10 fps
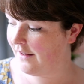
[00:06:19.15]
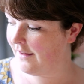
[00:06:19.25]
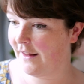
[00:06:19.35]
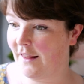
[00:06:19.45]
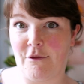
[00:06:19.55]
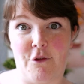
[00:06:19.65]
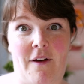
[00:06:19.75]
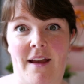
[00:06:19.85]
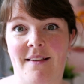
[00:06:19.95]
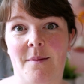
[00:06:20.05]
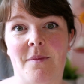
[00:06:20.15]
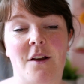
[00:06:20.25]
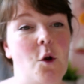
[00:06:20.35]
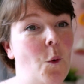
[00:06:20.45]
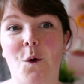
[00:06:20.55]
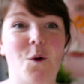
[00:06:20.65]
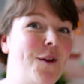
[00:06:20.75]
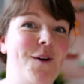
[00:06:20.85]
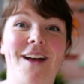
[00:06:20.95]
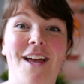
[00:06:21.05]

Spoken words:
let's revise something? No.